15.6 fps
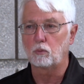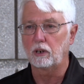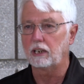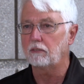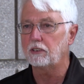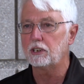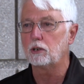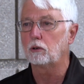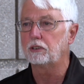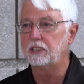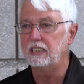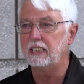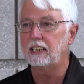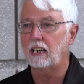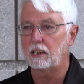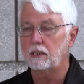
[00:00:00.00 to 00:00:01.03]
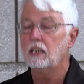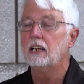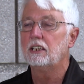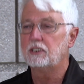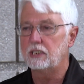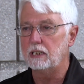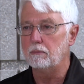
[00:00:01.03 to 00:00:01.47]
whenever your decon
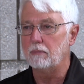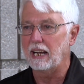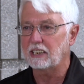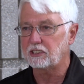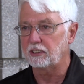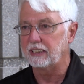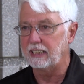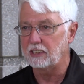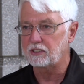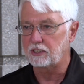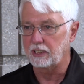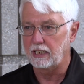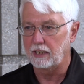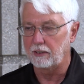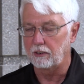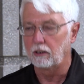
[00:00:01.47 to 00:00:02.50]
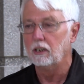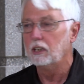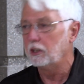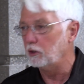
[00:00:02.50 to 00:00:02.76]
team actually gets together.